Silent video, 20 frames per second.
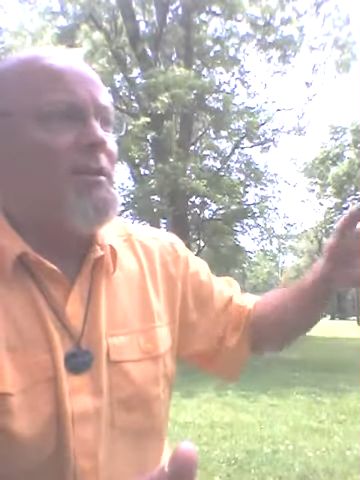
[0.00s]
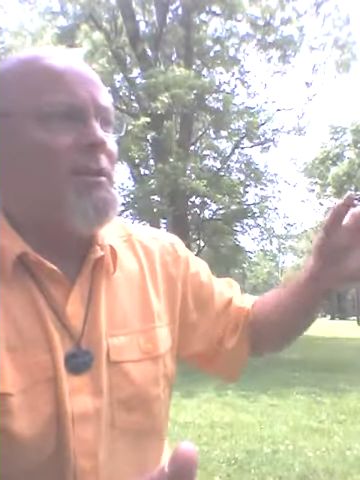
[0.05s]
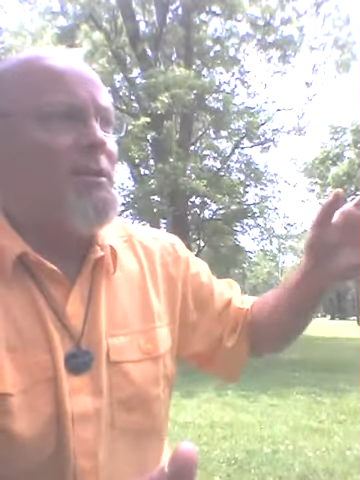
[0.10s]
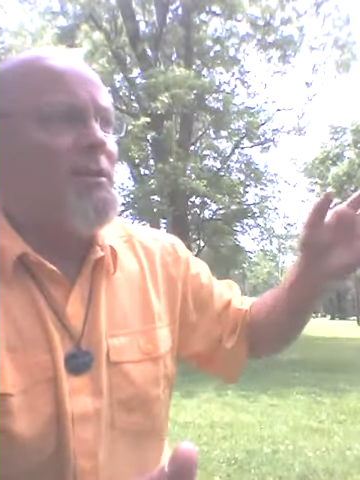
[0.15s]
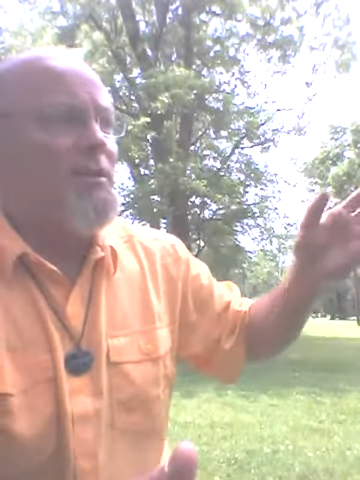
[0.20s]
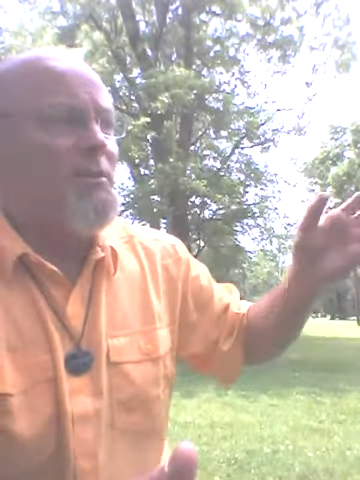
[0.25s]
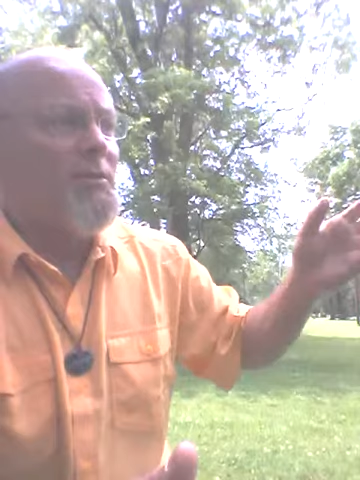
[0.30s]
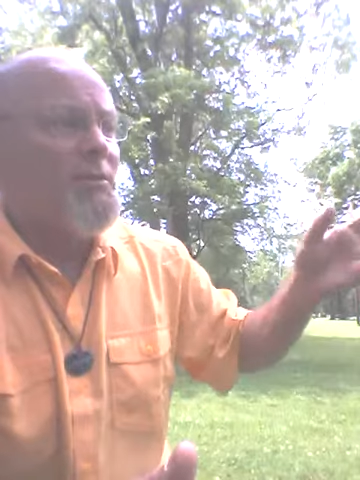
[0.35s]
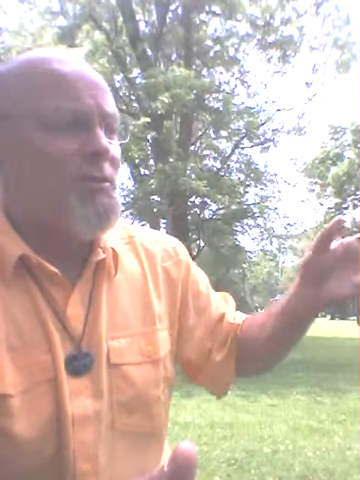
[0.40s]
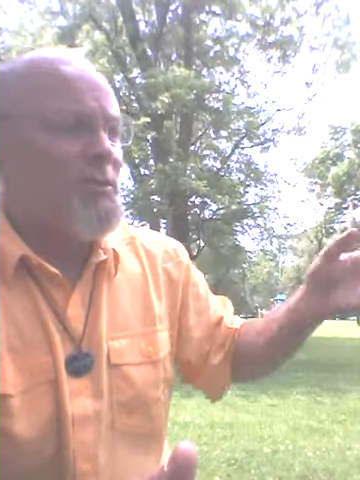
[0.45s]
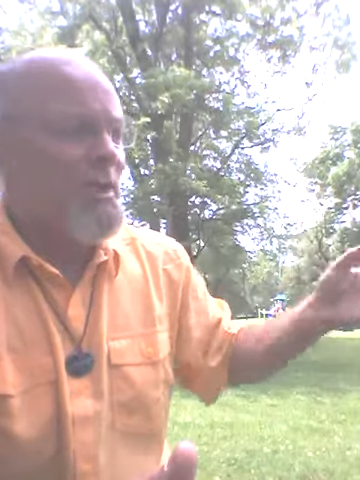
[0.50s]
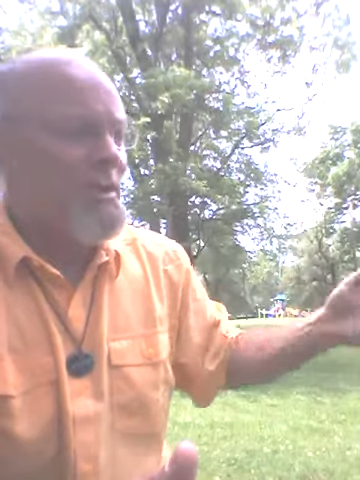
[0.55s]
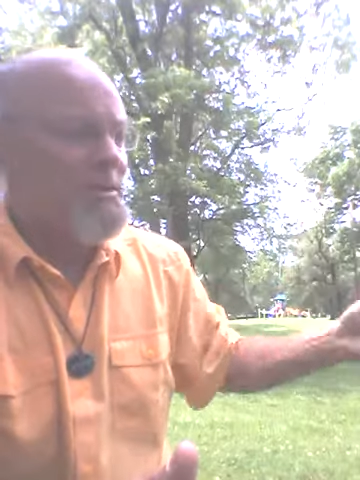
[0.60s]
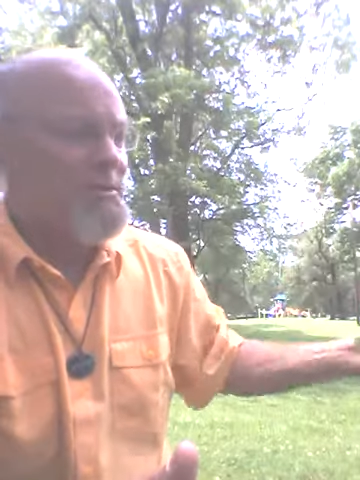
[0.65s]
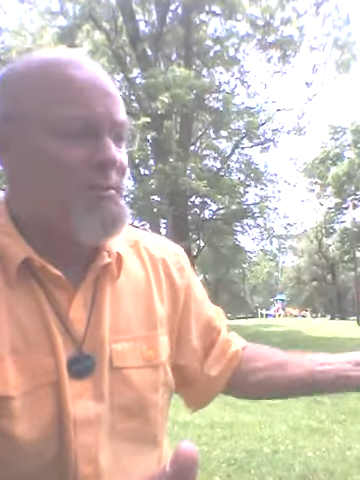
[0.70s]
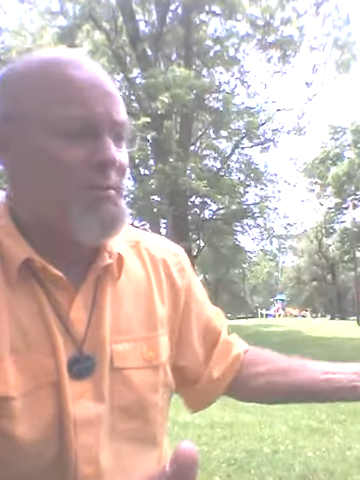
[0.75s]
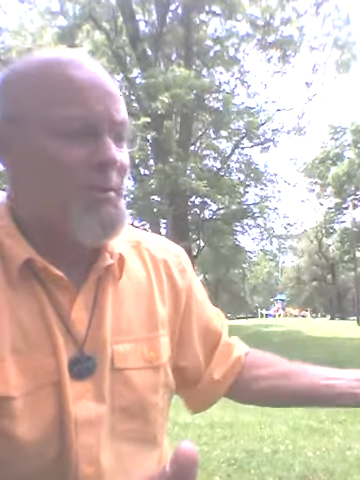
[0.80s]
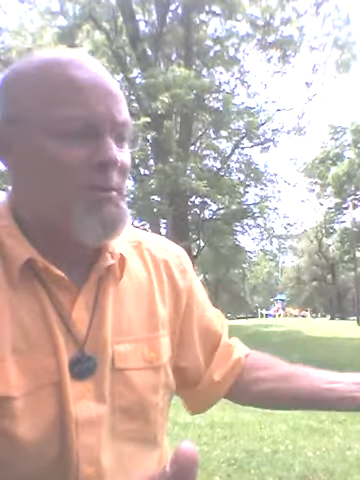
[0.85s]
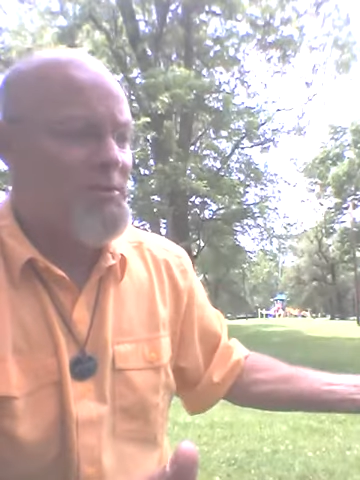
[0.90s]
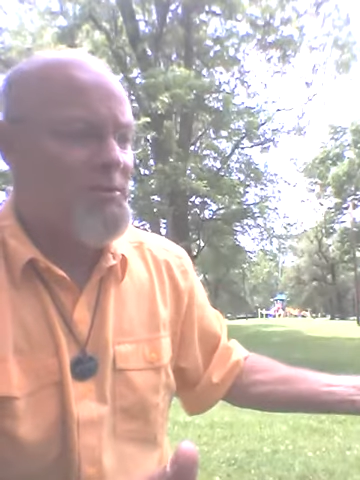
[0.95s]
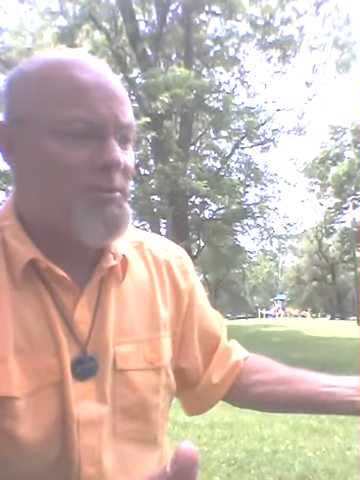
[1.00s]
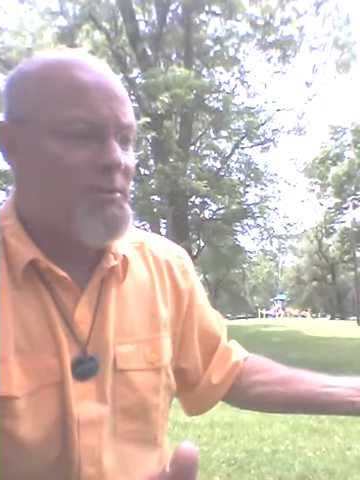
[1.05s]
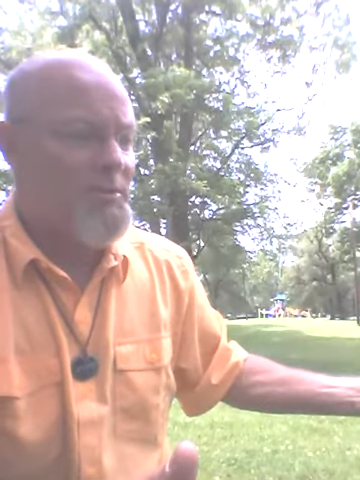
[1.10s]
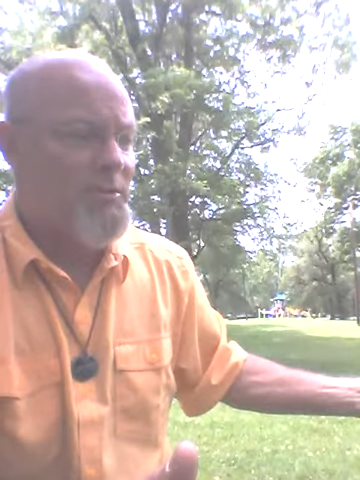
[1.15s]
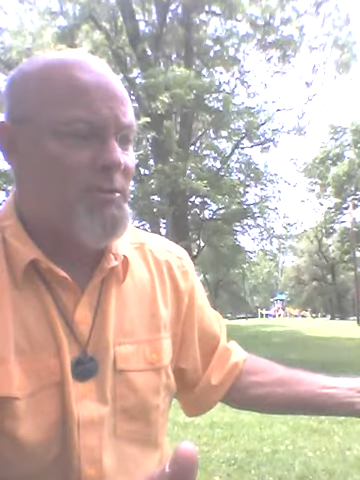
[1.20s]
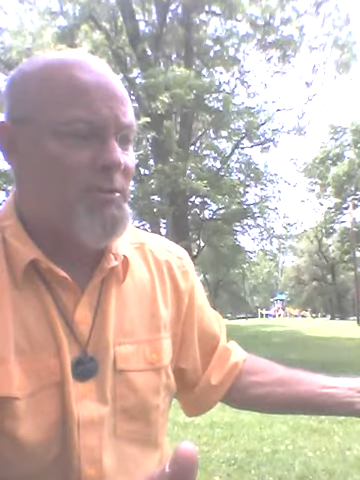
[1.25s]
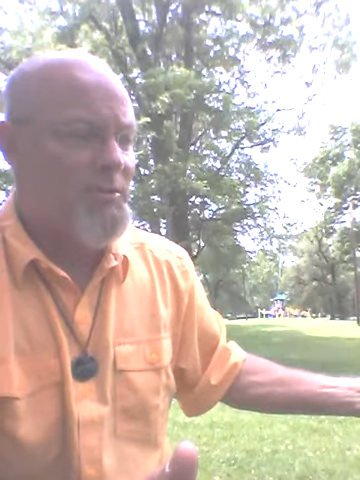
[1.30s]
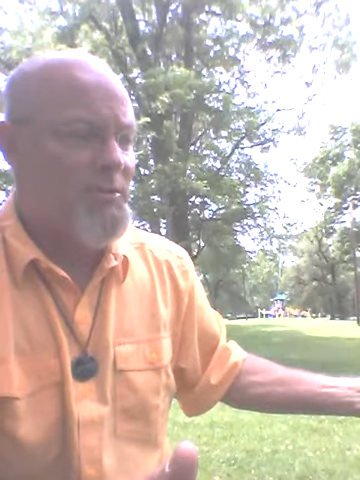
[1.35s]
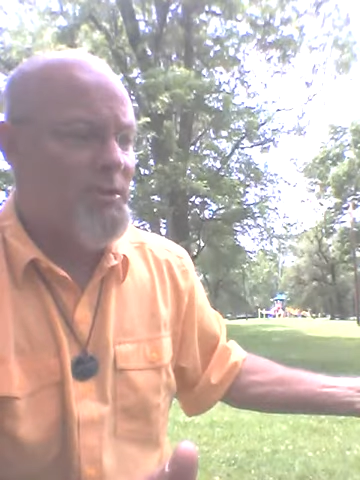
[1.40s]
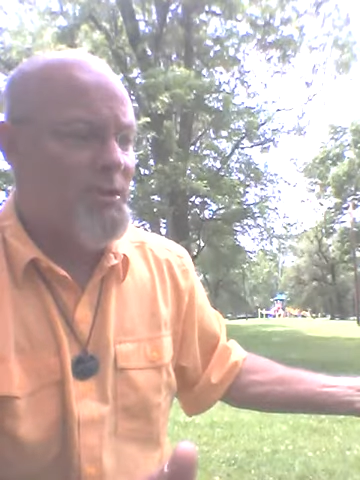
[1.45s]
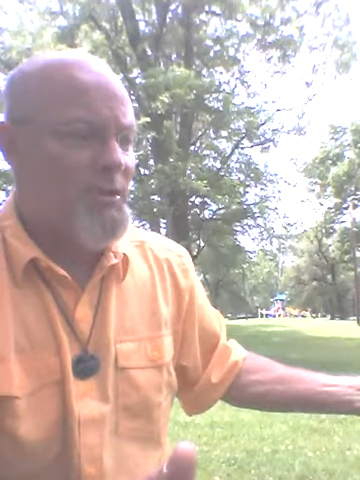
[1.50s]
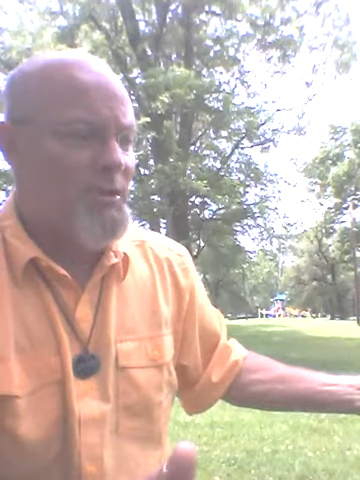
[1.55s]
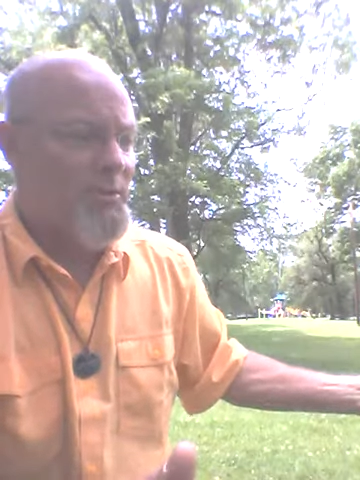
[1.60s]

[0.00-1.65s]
you know, you're not supposed to